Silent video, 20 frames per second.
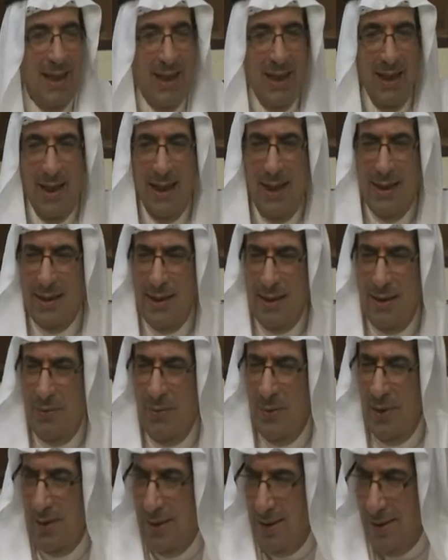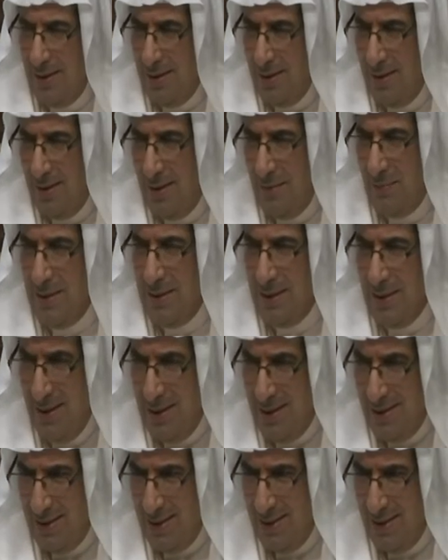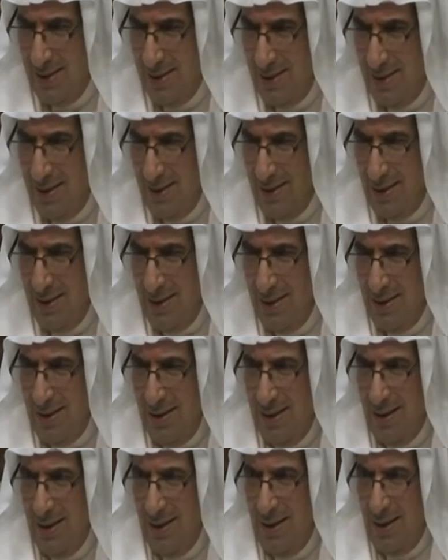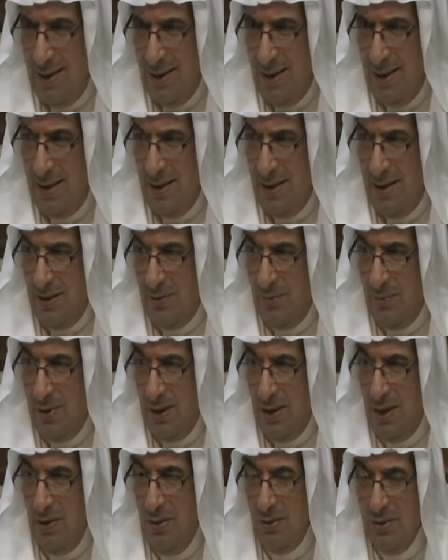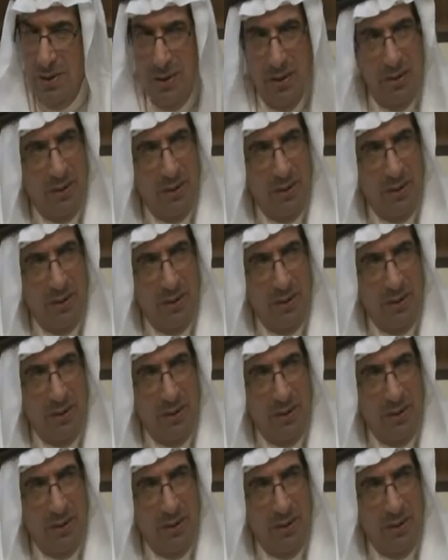I said, "What? A massage?" And when I looked at her